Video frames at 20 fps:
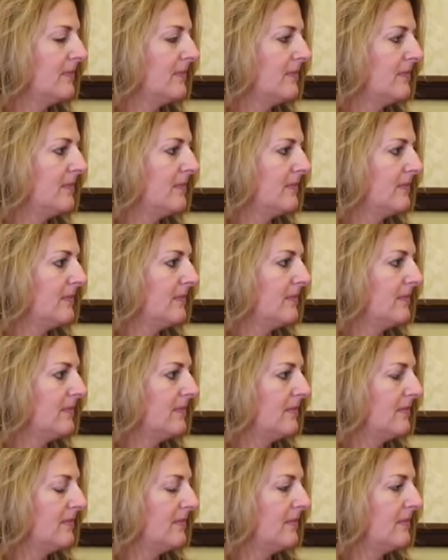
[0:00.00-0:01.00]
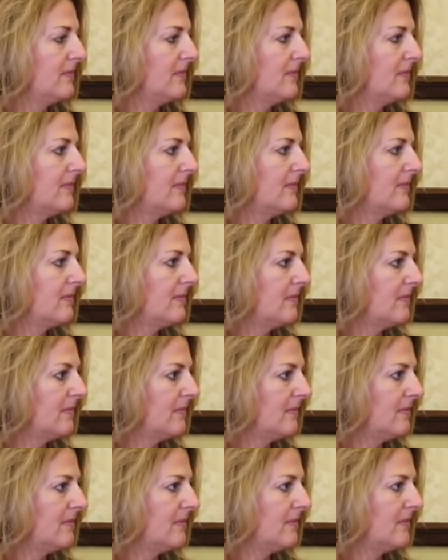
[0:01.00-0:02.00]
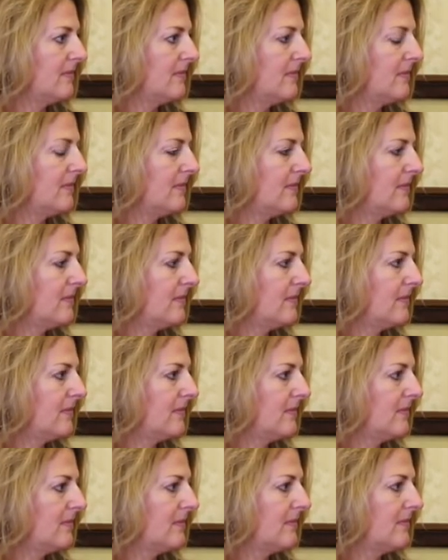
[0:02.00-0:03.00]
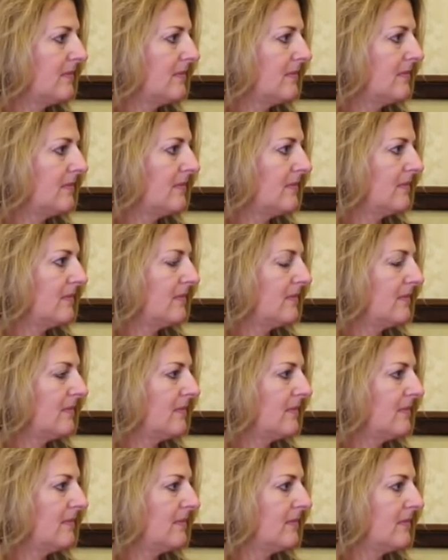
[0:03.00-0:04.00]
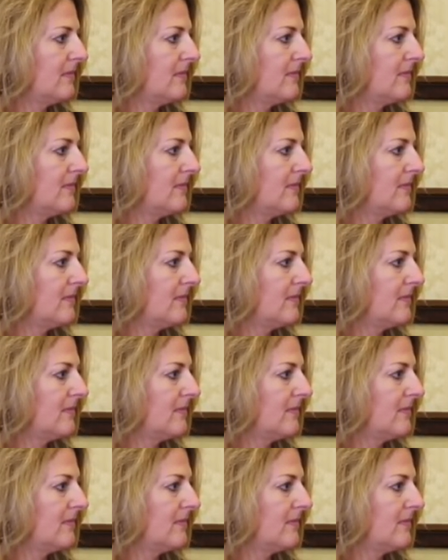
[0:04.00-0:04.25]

No words are spoken by the person on screen.